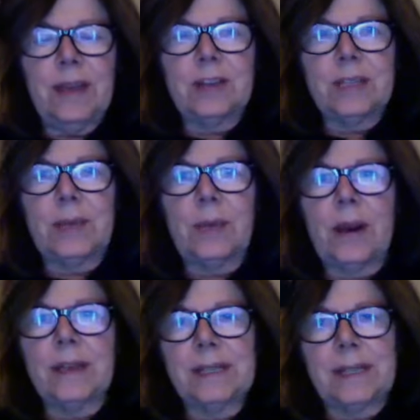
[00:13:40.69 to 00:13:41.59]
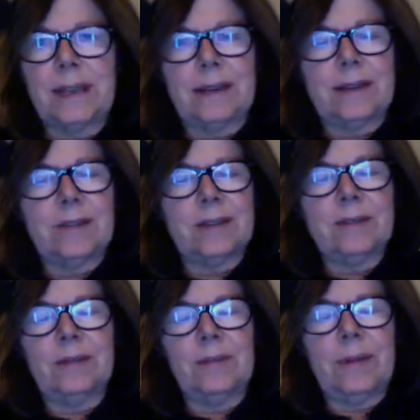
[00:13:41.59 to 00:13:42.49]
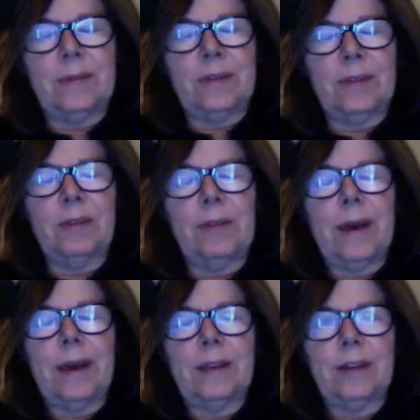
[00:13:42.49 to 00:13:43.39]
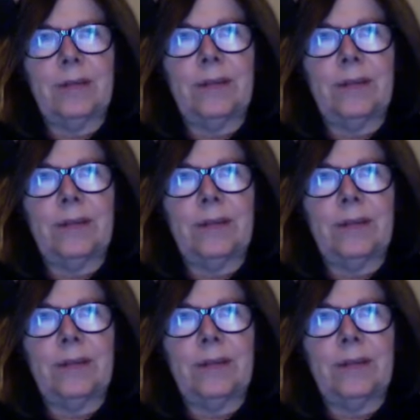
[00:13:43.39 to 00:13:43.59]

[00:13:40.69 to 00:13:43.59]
just the processing, just the reminder of,